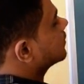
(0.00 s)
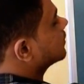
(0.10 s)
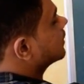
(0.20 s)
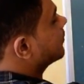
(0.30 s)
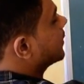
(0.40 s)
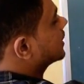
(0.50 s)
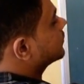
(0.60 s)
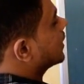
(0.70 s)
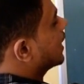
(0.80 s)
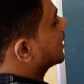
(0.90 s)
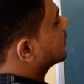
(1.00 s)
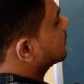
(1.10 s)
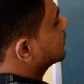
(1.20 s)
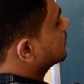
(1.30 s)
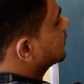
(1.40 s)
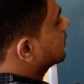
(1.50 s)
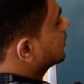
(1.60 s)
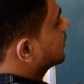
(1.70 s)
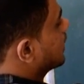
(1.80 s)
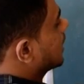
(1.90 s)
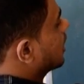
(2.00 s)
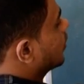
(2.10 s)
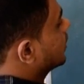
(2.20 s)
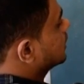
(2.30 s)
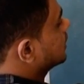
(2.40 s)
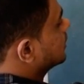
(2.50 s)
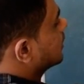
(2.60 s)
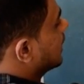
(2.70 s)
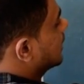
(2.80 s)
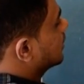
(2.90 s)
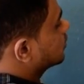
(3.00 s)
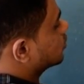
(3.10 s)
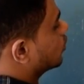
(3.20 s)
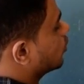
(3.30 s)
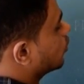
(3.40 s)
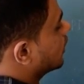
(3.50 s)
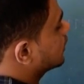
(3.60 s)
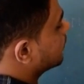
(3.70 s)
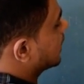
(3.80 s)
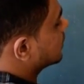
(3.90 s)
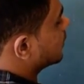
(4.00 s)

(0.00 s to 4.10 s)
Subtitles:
the base we add NaOH, right? So OH minus